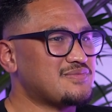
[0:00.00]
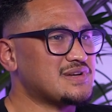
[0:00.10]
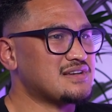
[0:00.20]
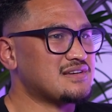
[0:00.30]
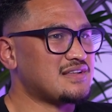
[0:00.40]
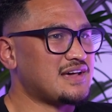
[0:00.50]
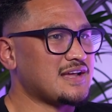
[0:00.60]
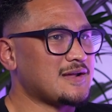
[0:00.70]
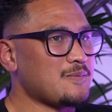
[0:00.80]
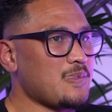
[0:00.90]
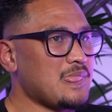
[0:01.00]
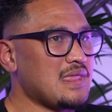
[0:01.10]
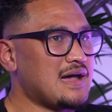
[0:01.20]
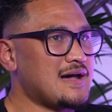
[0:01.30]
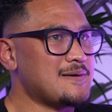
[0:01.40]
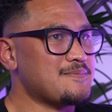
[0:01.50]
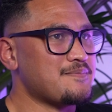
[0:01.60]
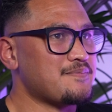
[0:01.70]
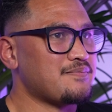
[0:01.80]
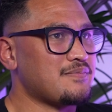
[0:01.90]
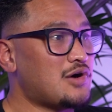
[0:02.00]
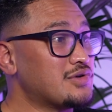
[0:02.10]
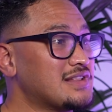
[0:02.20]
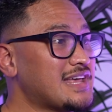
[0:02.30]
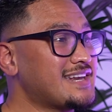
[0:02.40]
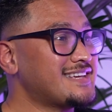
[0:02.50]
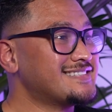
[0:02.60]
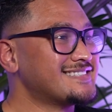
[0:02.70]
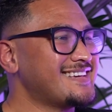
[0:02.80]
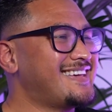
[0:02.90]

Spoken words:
been like, older ladies.